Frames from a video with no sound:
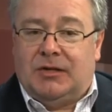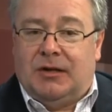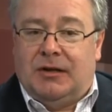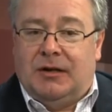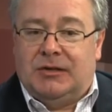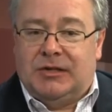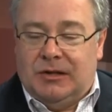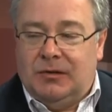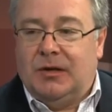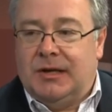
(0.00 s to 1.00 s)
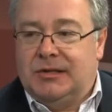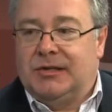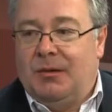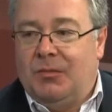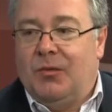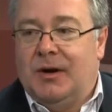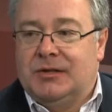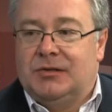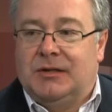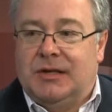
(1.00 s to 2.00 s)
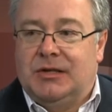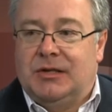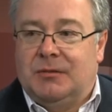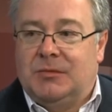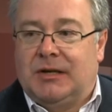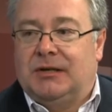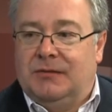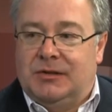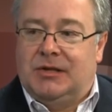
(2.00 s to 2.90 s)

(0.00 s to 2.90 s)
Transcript: I think still his number one strategic objective is